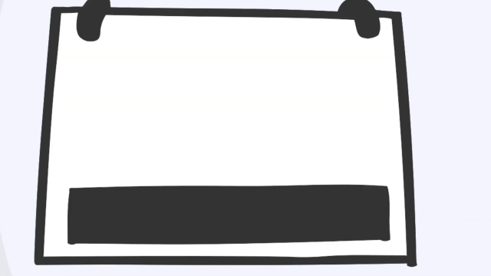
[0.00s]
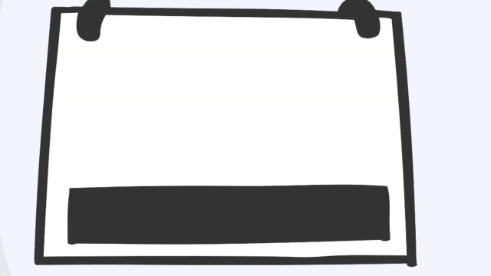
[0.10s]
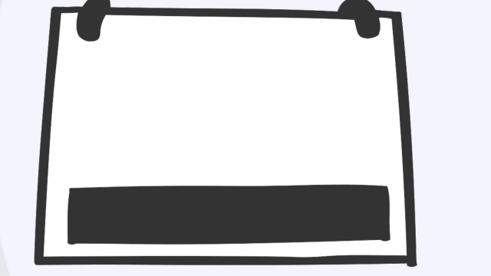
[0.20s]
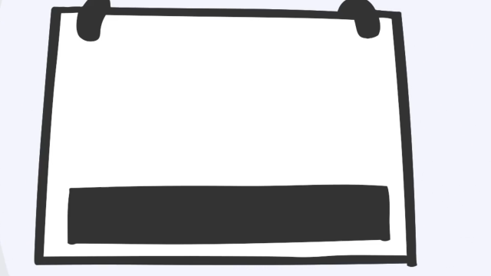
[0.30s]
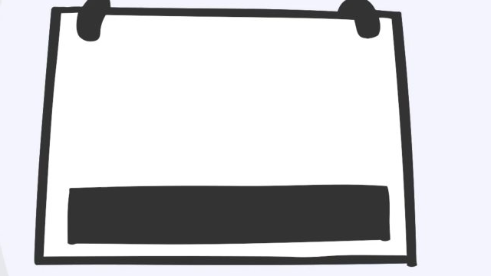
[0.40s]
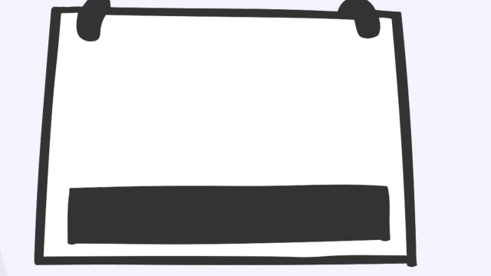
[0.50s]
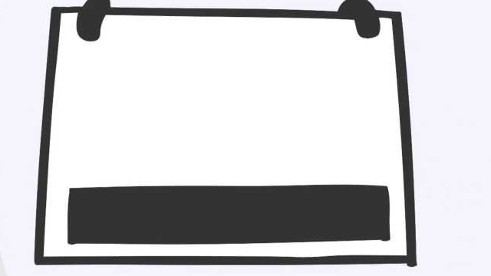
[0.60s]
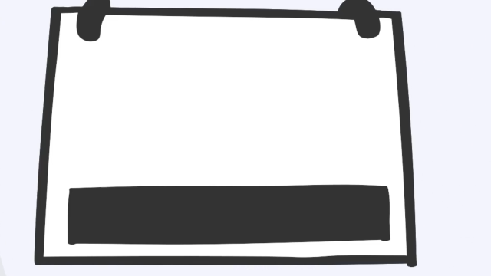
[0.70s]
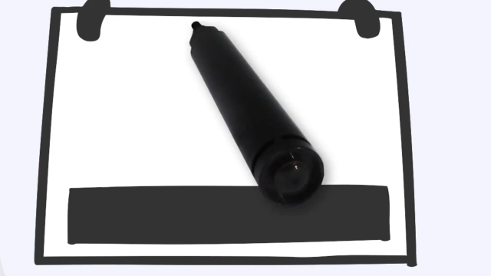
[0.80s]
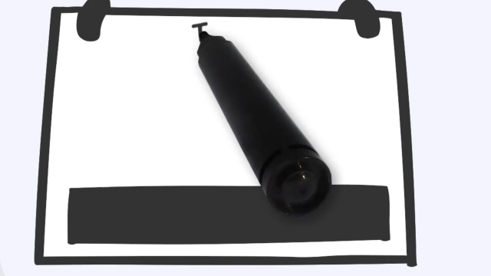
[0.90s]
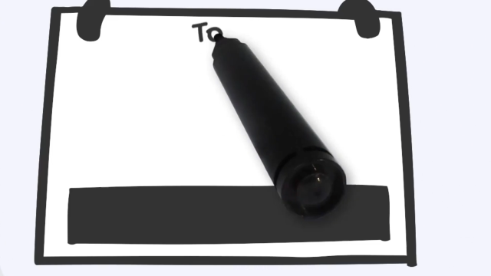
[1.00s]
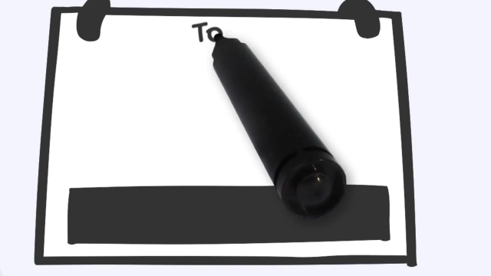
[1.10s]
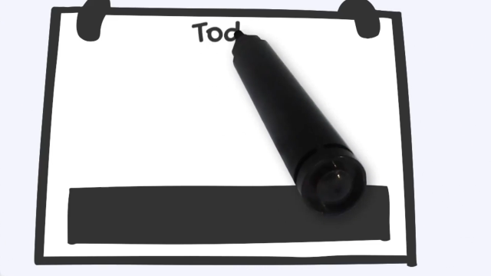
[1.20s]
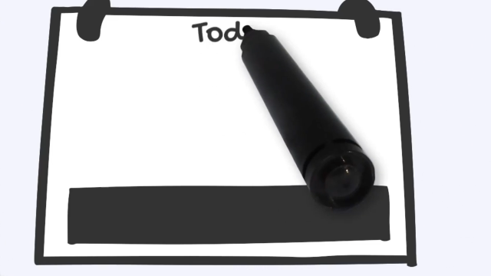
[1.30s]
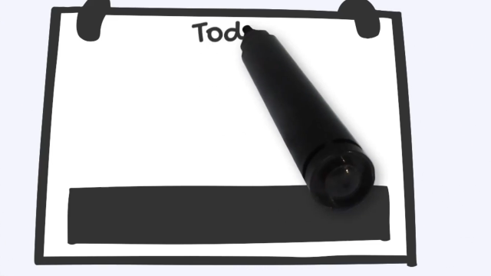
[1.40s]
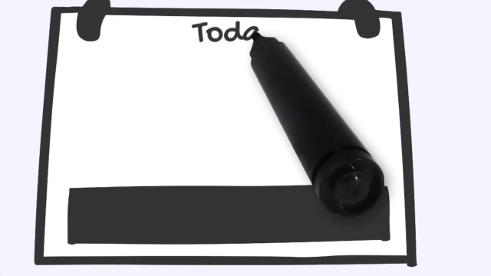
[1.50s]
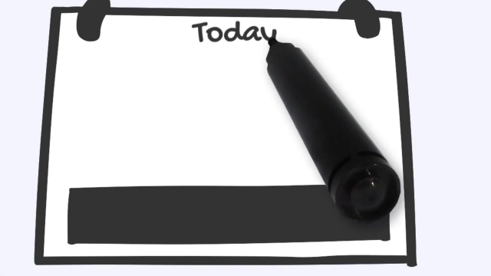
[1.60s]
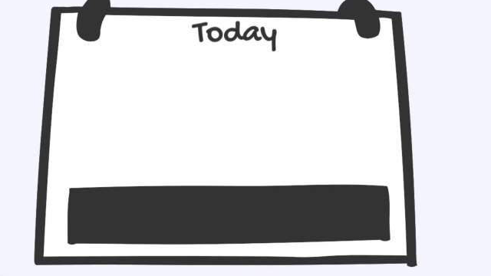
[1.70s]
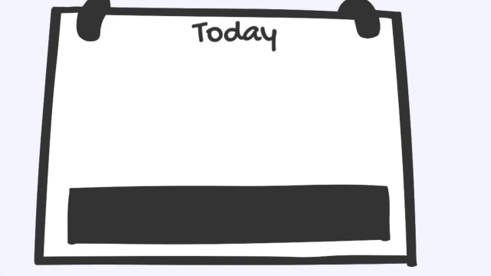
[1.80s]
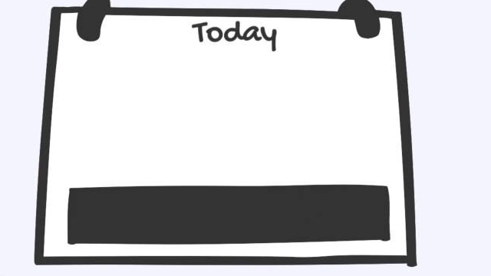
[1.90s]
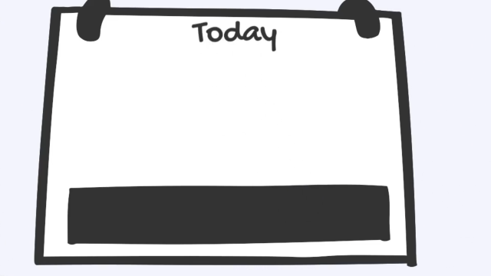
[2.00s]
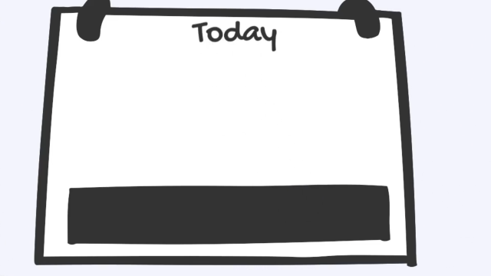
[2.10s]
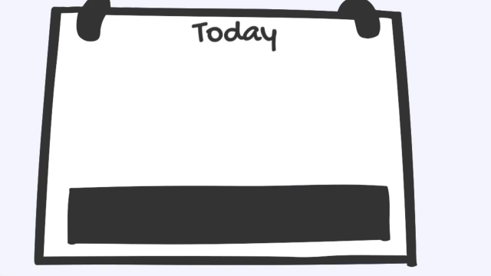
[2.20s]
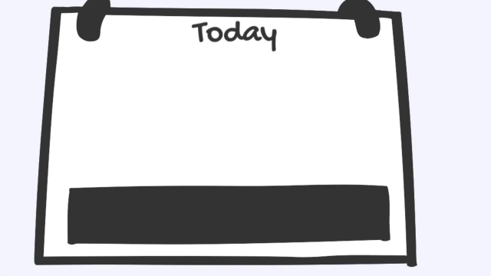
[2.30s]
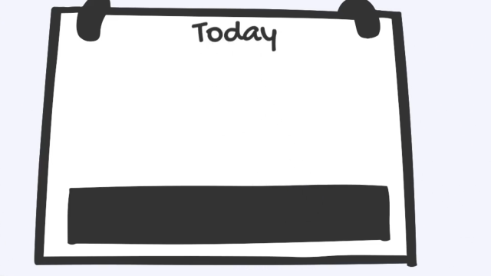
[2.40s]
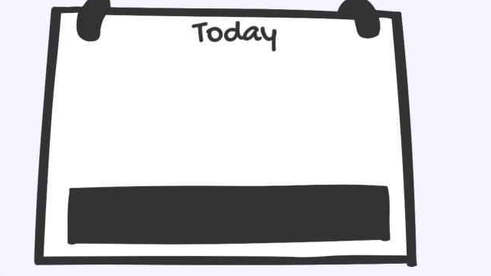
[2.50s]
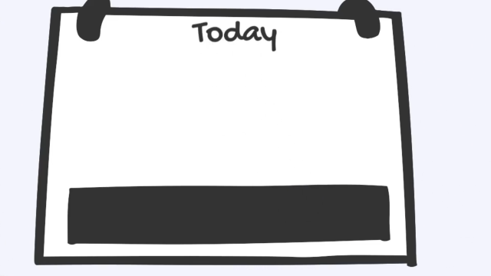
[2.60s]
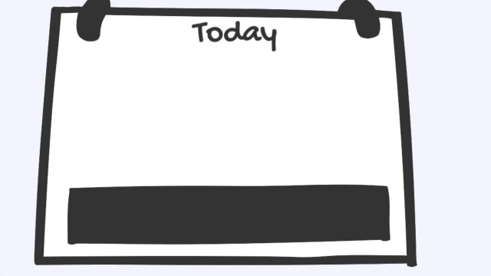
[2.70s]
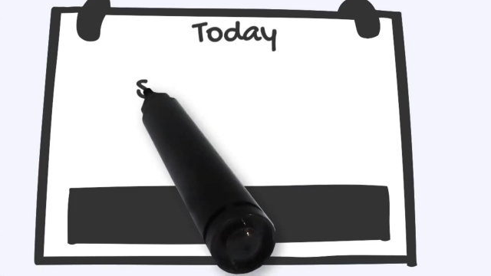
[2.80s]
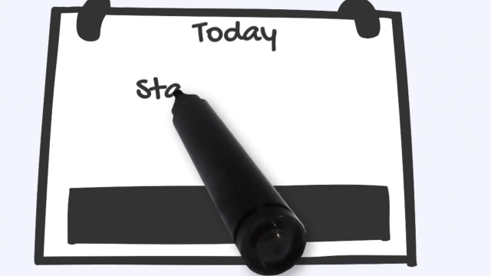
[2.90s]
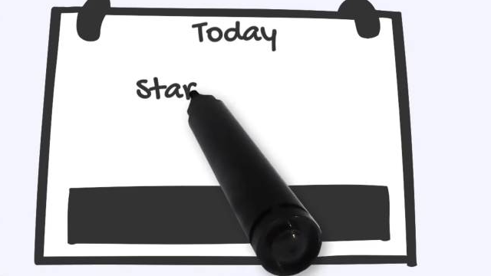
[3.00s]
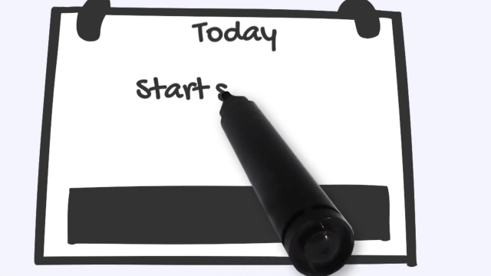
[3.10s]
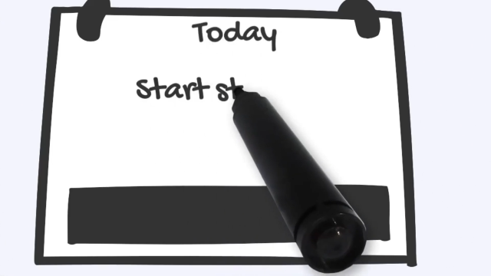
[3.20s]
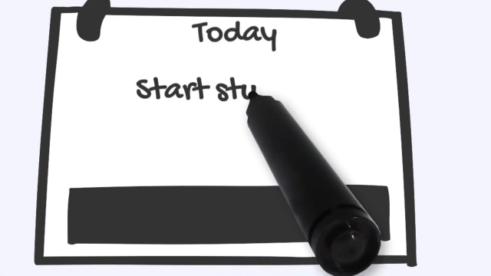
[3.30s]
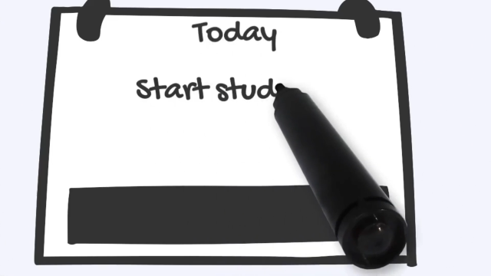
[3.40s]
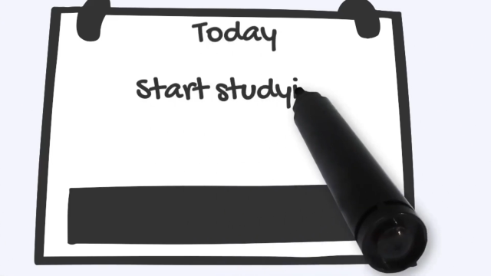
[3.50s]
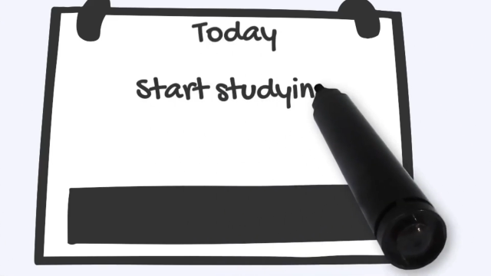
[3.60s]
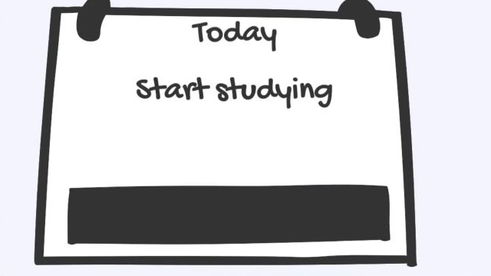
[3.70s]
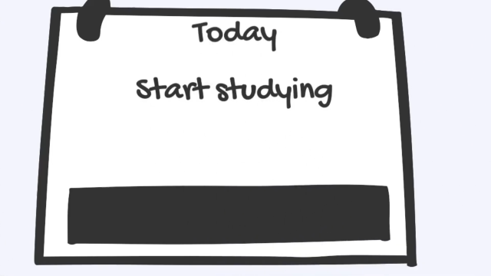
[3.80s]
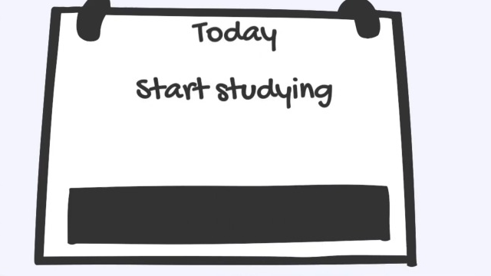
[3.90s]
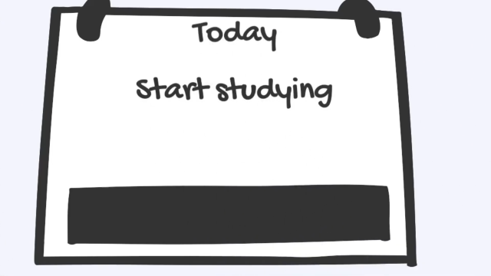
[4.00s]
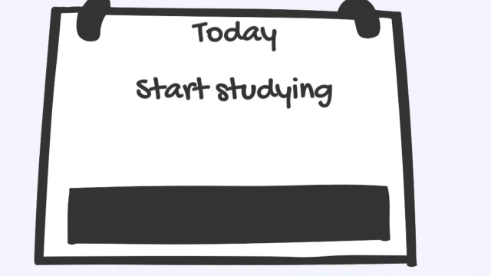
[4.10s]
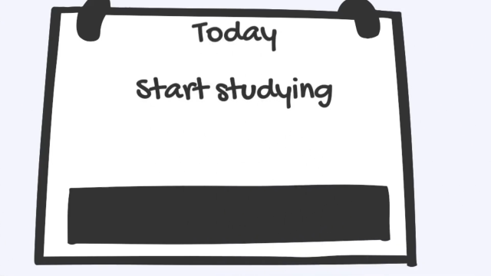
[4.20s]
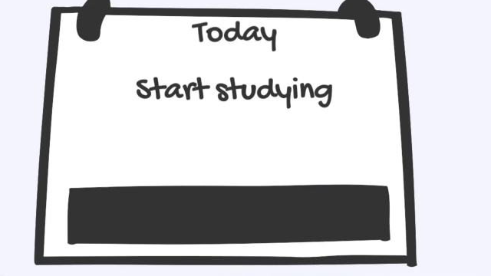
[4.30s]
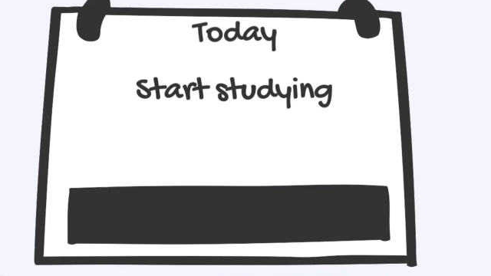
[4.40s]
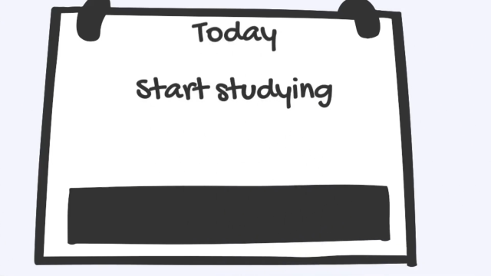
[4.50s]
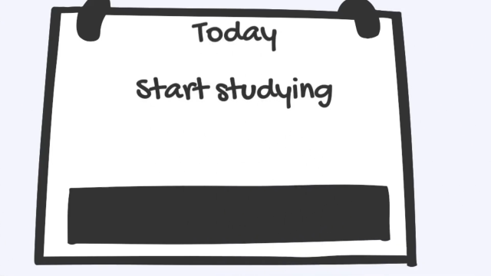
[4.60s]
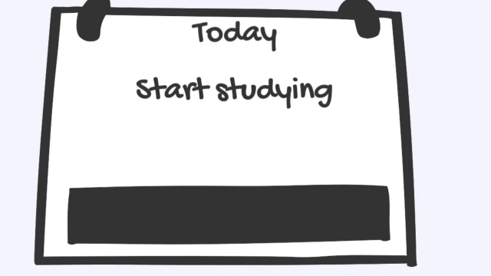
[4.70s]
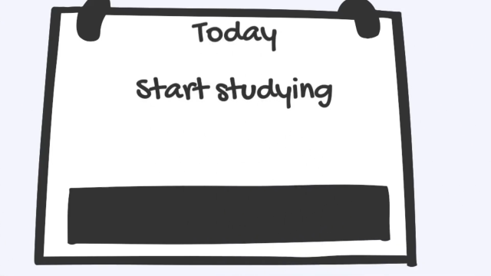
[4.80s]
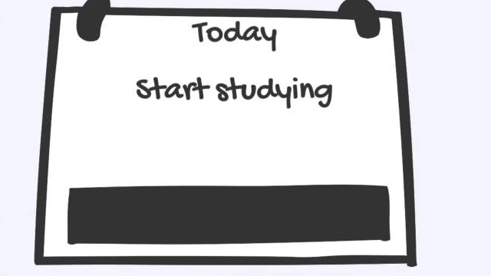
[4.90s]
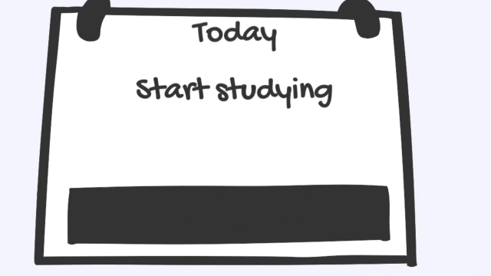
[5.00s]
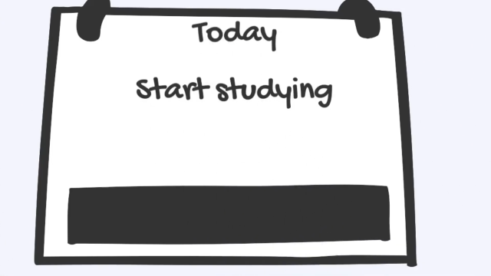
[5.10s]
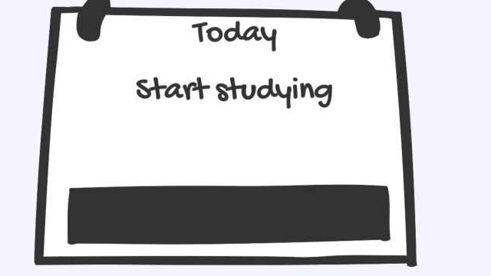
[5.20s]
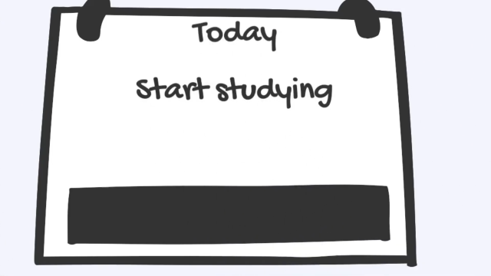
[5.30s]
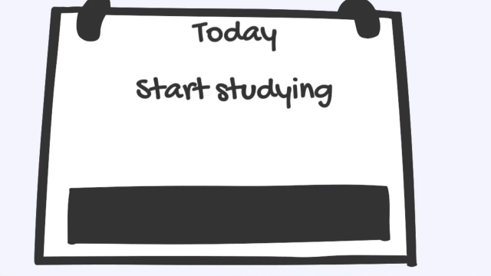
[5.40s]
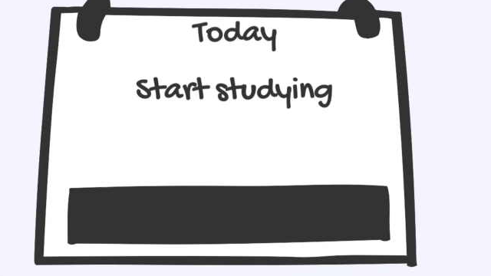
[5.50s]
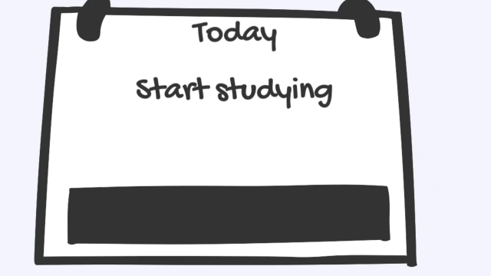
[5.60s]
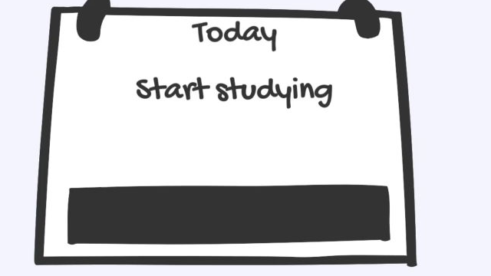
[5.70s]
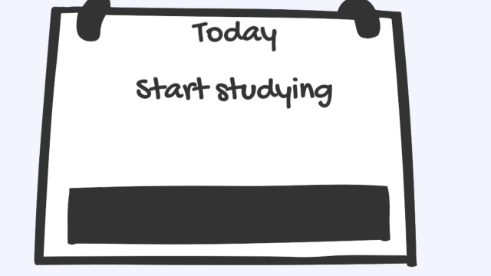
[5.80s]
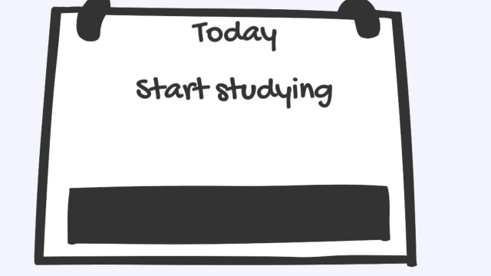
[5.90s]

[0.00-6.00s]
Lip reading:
No face is visible, so there are no lips to read.